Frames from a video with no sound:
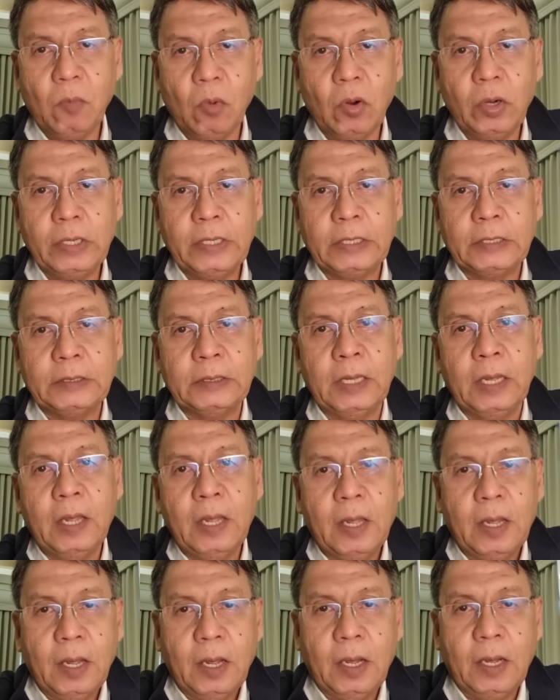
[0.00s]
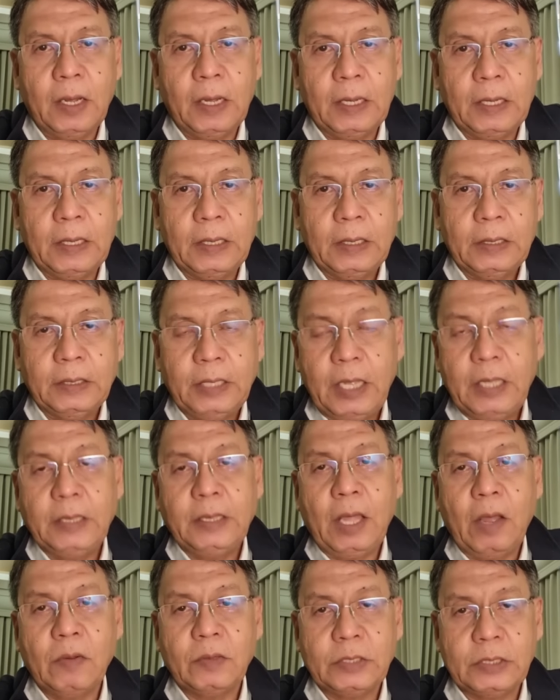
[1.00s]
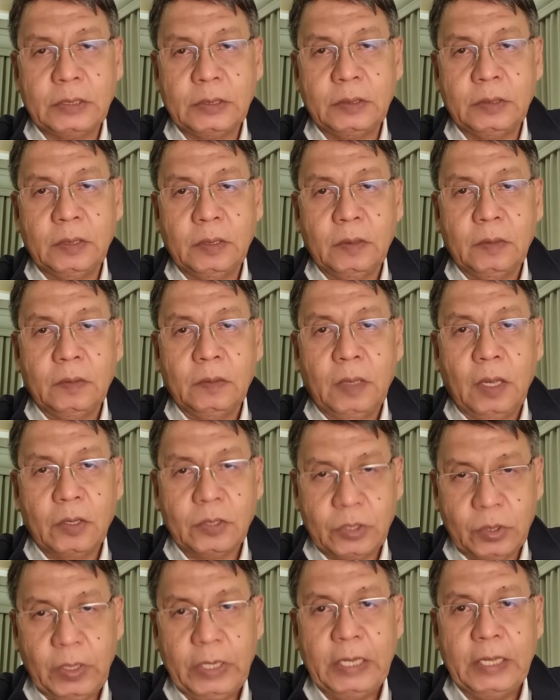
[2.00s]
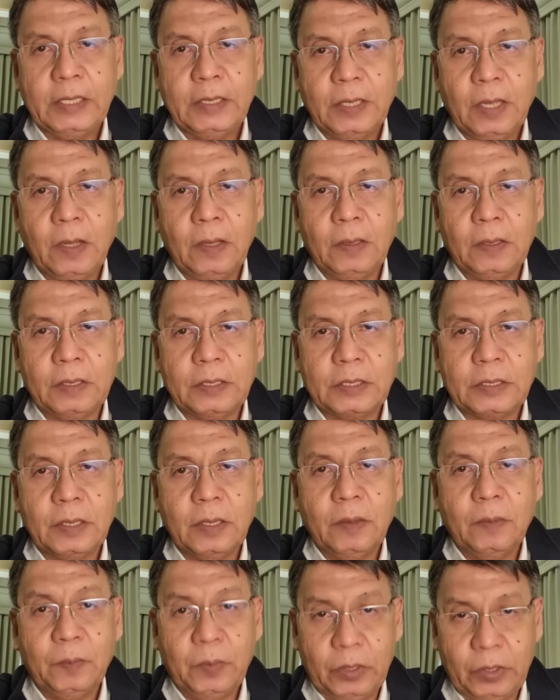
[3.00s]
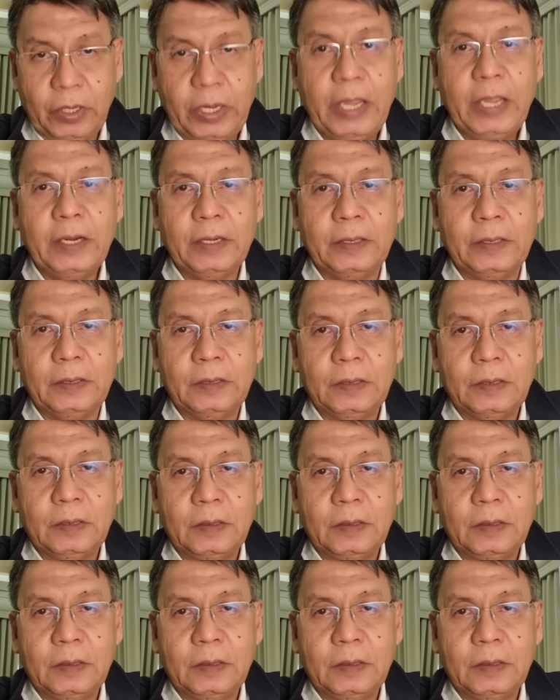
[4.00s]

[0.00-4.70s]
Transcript: more than 10,000 Australian dollars per year.